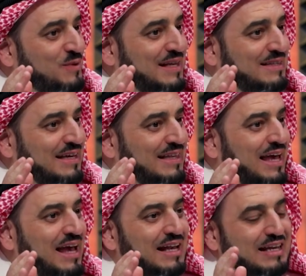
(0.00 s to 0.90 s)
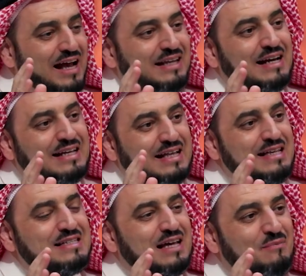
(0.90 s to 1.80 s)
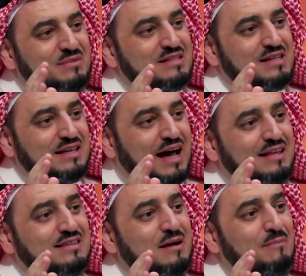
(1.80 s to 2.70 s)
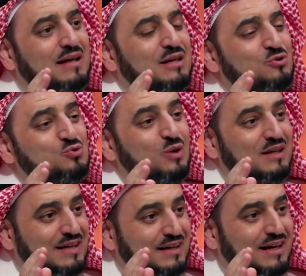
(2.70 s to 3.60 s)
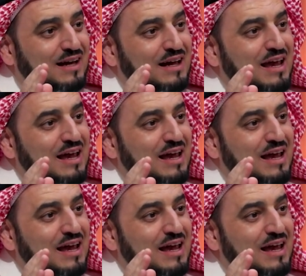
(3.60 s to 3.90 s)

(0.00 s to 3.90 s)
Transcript: This is because the church, even after the Renaissance, failed to